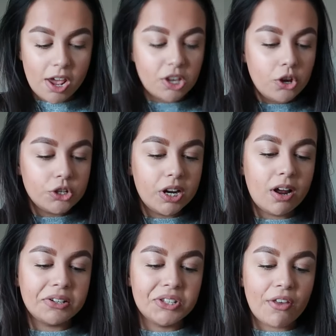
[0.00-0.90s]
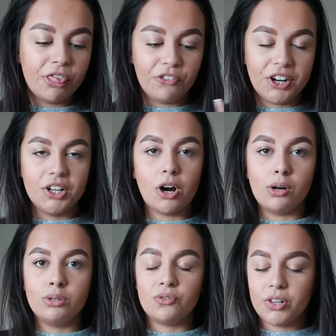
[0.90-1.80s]
I usually like set three
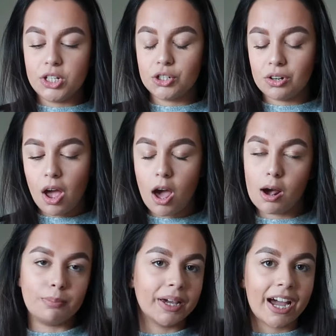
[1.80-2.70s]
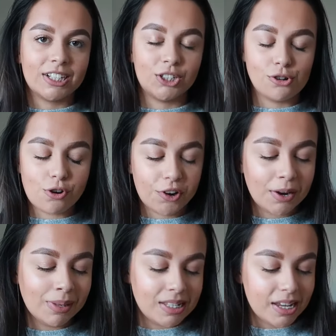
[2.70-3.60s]
goals for each um, category.
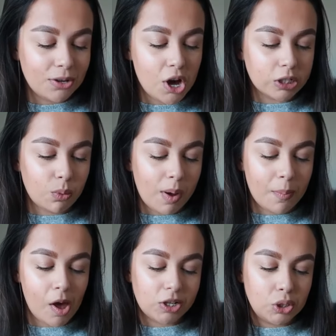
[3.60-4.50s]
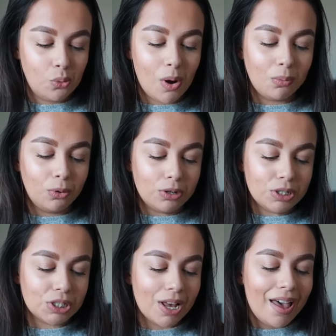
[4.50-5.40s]
I'm going to tell you guys what my personal one
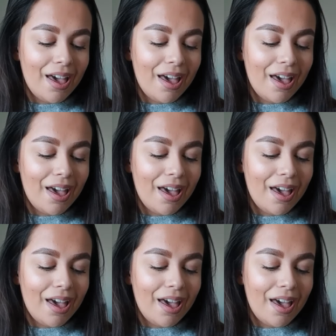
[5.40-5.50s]
was.